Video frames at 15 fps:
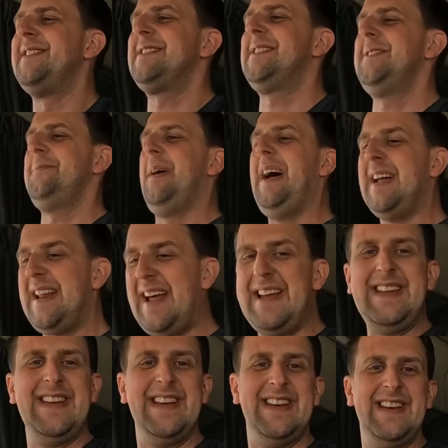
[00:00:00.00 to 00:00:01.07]
not too
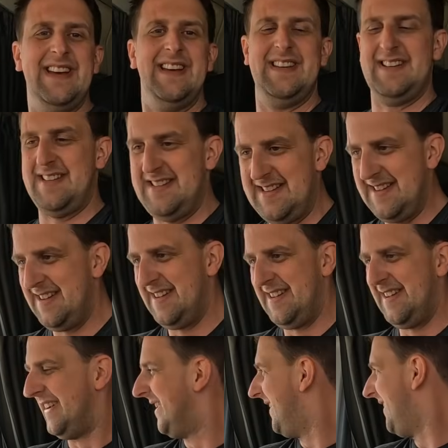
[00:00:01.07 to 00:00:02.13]
bad, eh?
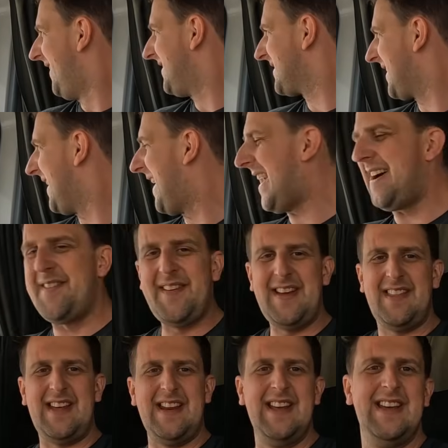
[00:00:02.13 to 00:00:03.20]
All right, get out of
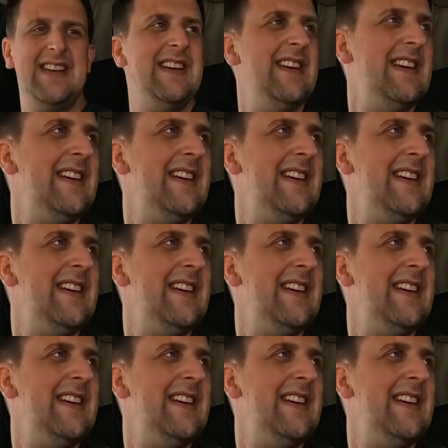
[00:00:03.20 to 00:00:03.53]
here then.